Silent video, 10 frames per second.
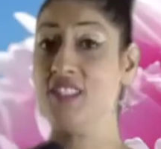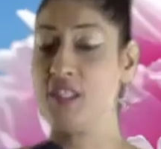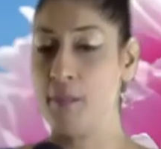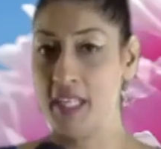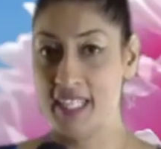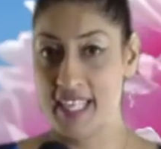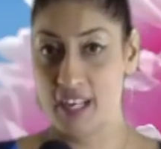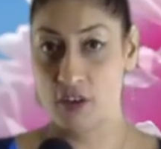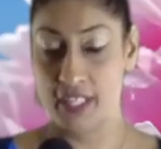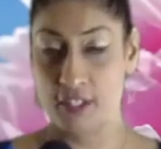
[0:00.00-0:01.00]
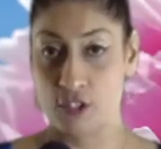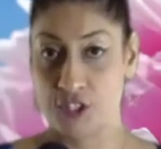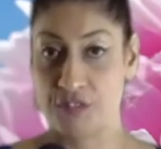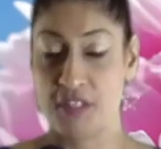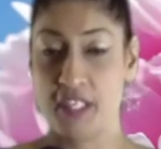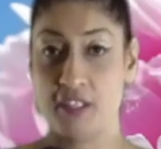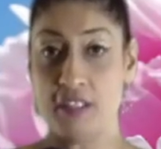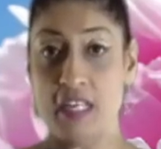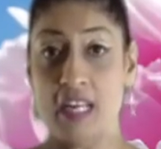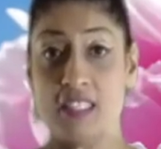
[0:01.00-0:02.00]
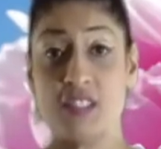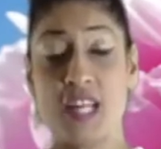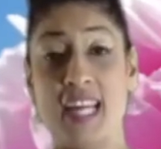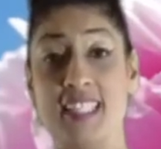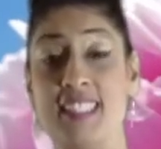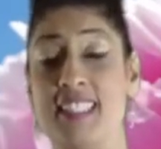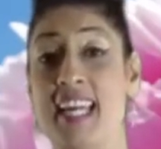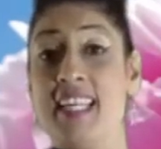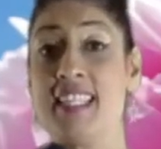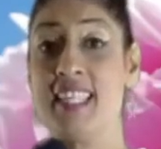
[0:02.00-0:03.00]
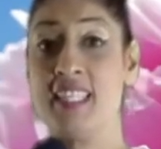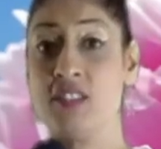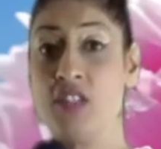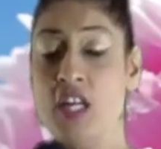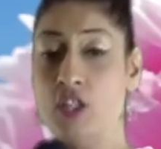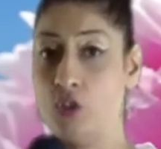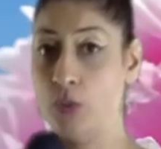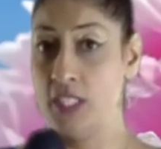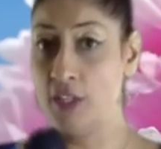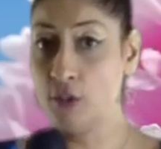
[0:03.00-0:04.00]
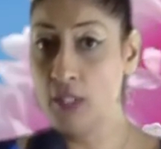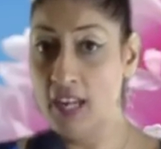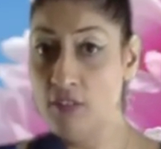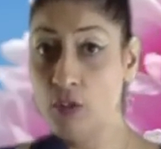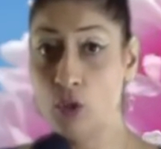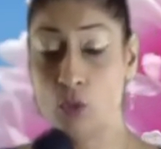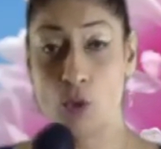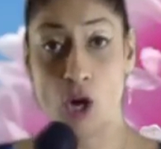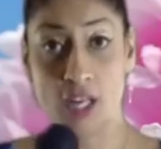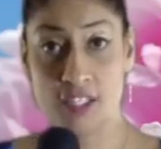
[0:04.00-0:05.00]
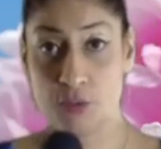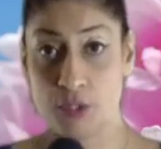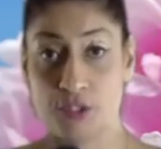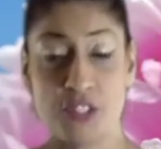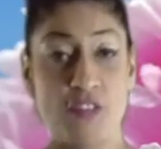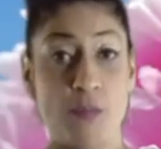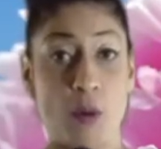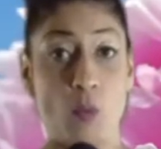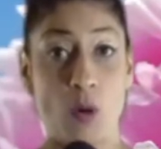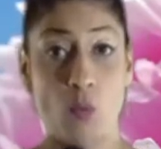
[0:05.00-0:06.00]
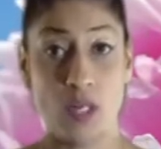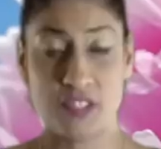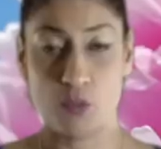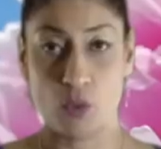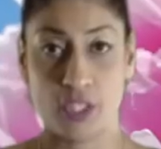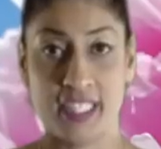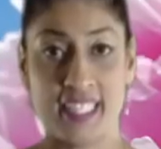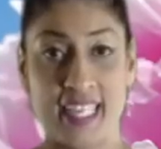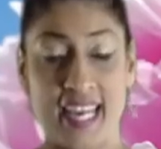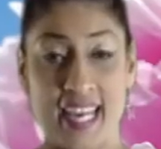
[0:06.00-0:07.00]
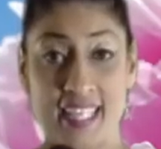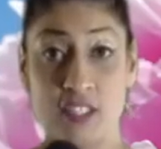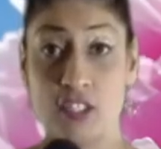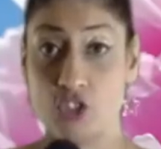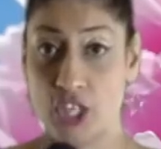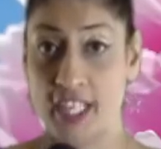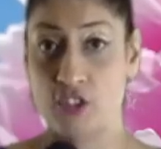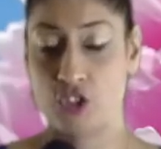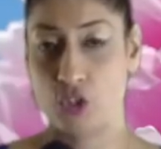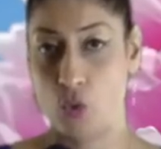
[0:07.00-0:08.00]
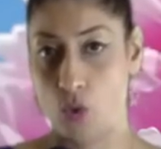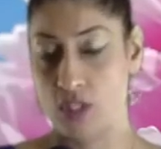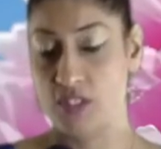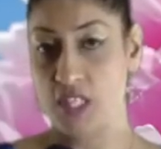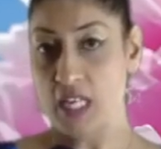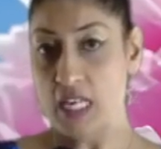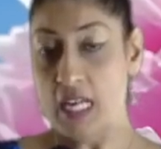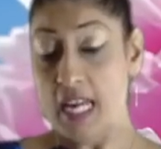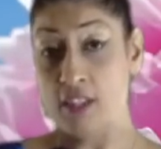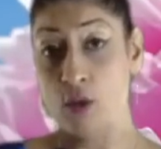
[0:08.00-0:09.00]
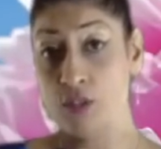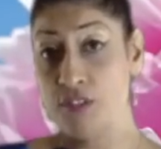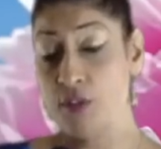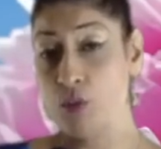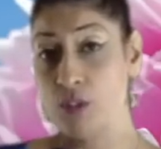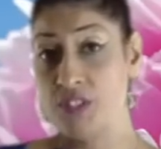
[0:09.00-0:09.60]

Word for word: somebody there in your sphere decided to take things to another level or were honest with yourself about what wasn't working and changed course. And those of you who were